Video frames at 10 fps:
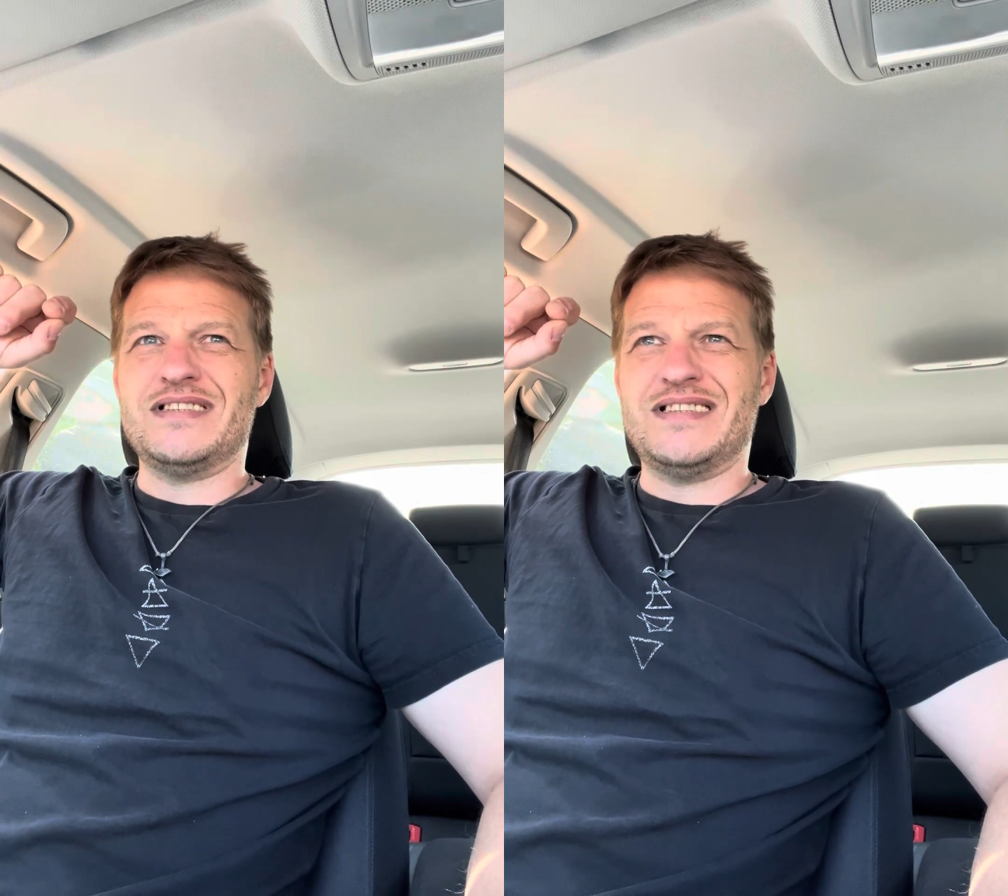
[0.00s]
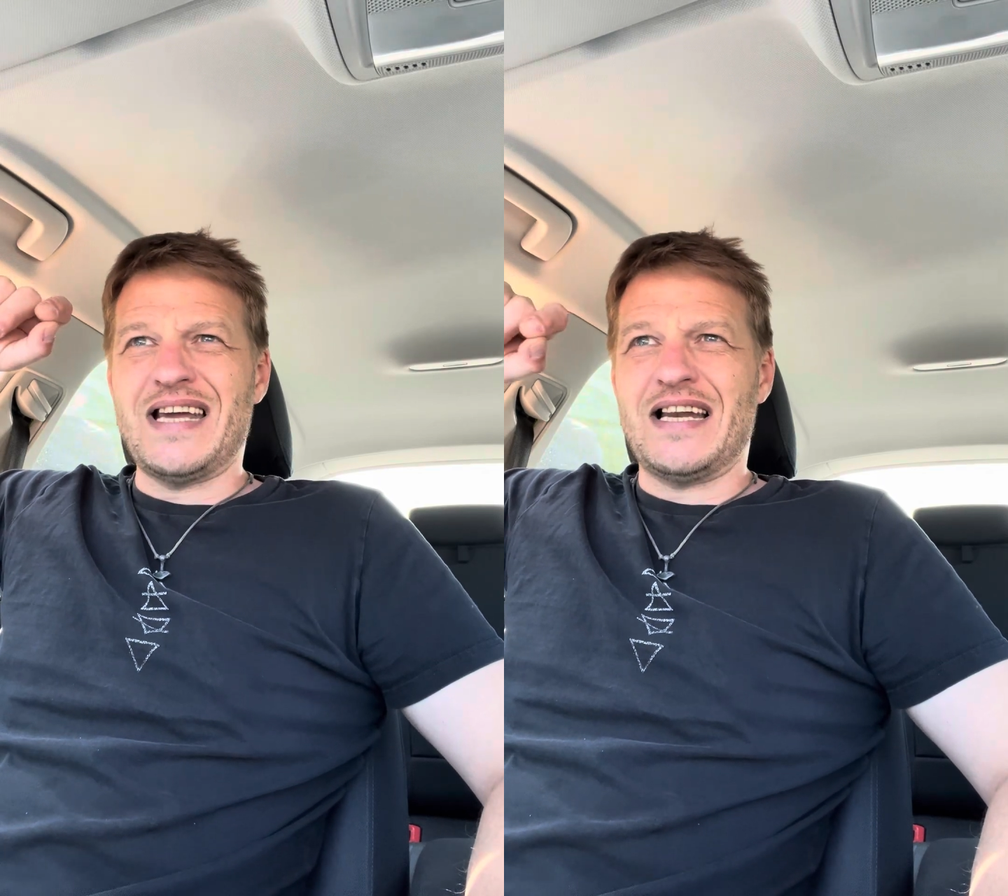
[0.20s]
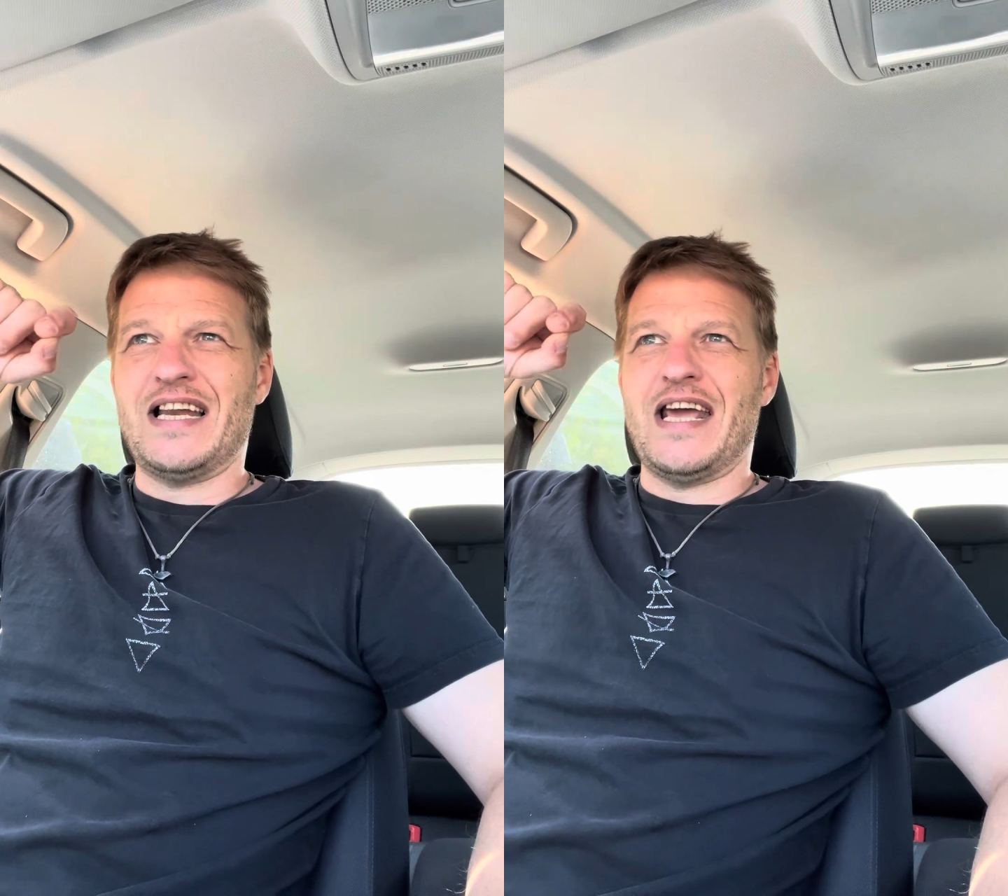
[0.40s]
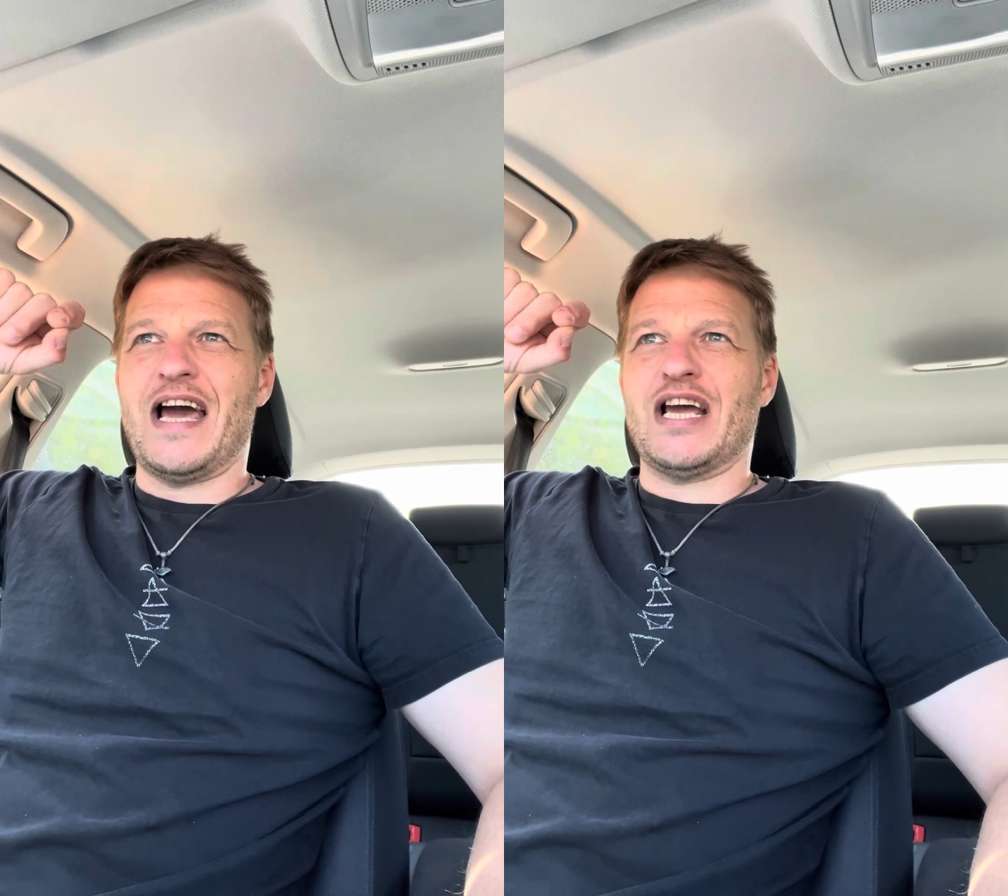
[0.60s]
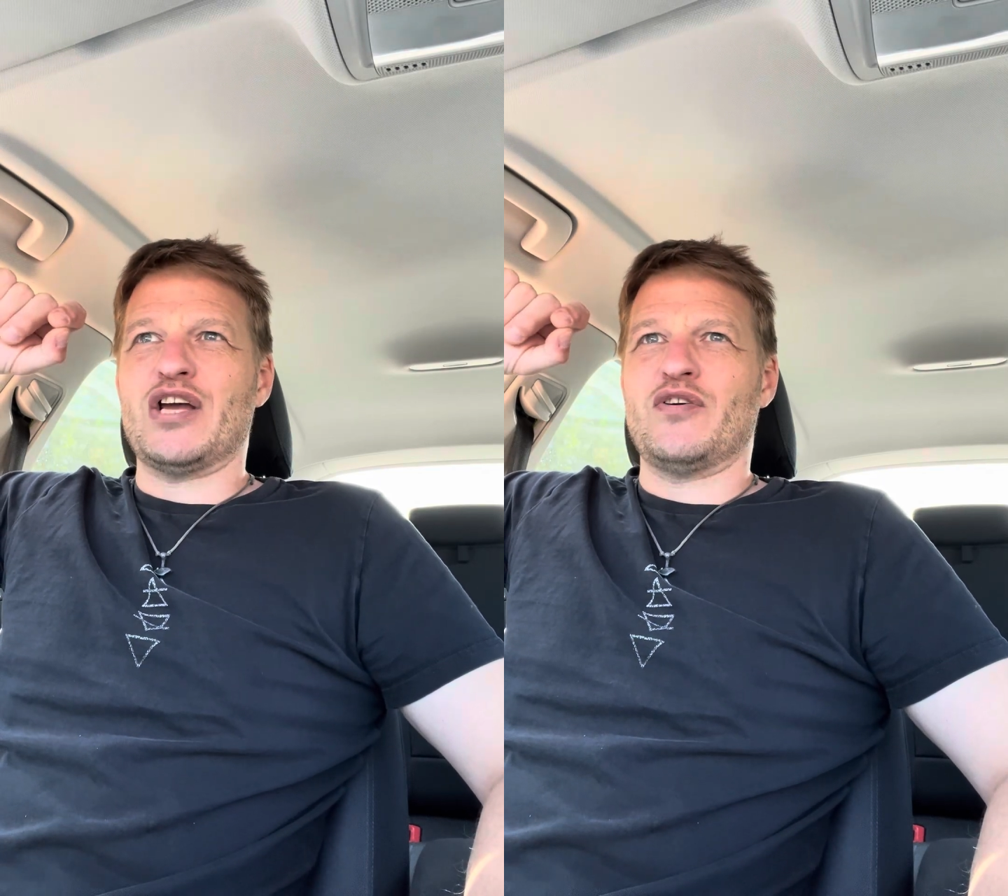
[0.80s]
deadly
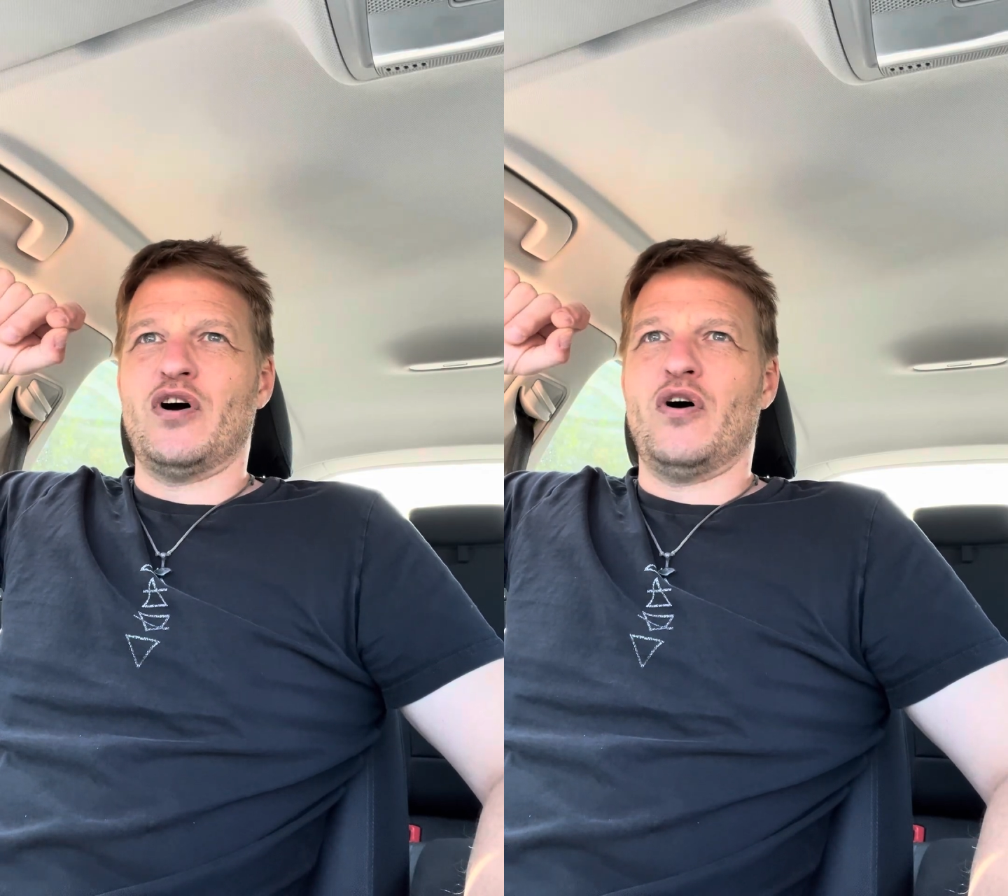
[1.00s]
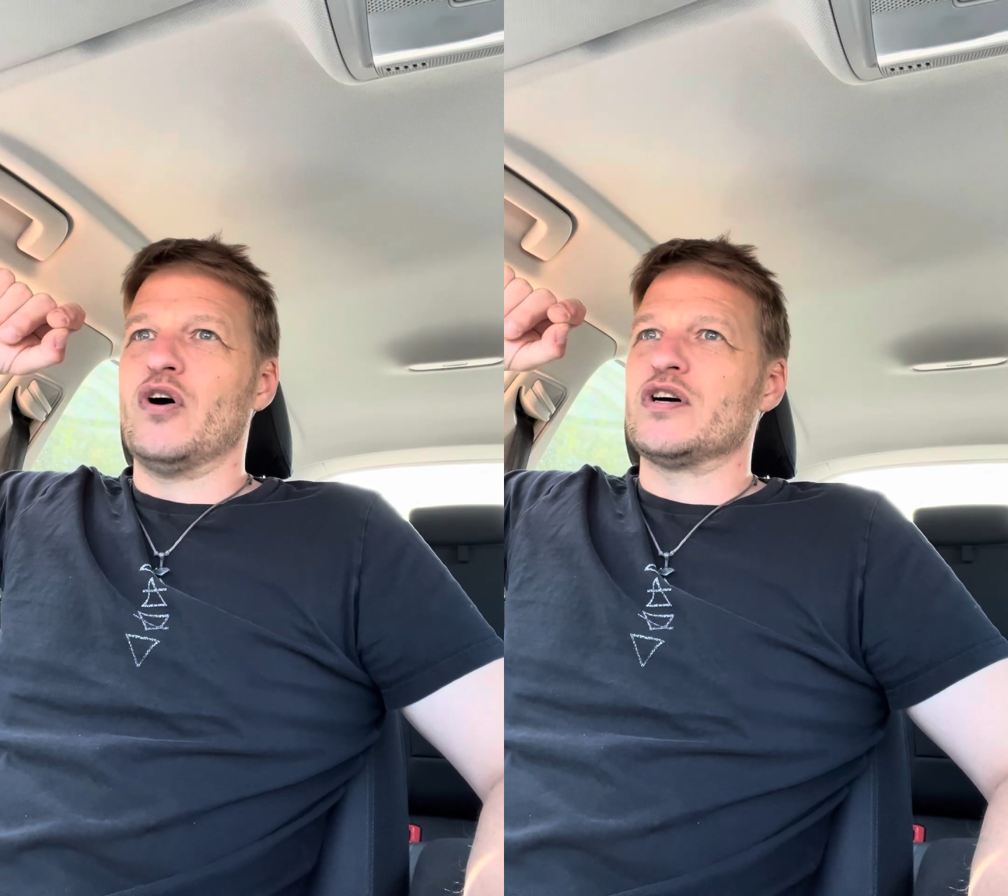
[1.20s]
accurate on,